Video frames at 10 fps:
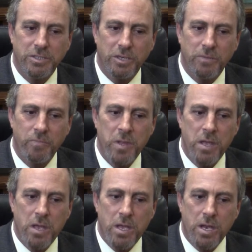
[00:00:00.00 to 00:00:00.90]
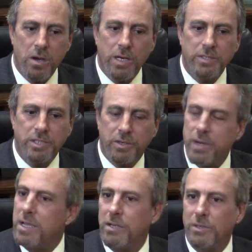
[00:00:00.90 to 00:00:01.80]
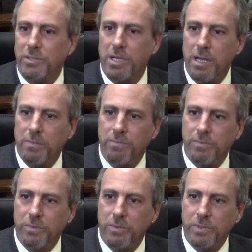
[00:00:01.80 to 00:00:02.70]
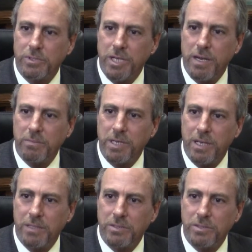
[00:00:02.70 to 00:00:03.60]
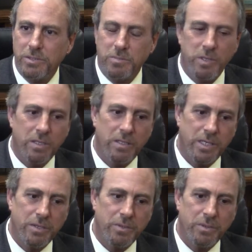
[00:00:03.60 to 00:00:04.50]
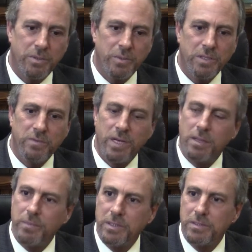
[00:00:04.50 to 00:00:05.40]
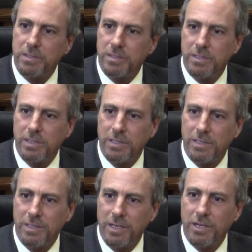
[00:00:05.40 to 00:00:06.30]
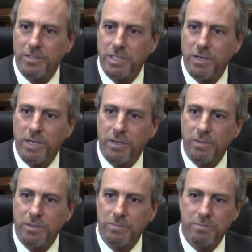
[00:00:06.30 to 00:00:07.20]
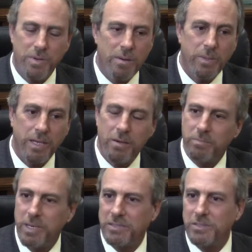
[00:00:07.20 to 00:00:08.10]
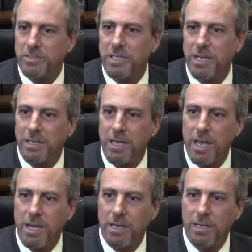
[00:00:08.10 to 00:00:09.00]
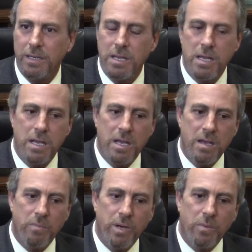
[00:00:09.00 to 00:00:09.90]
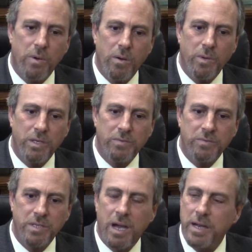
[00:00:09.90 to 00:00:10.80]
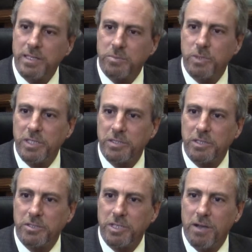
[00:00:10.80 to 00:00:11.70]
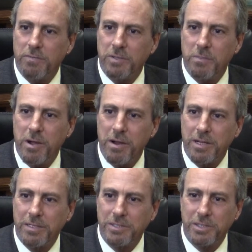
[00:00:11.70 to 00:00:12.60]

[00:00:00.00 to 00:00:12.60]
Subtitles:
So, it's a great news item for Chatham-Kent, who has been a leader in the wind development in Ontario, probably out west of Canada. But what we have done is placed ourselves in the market.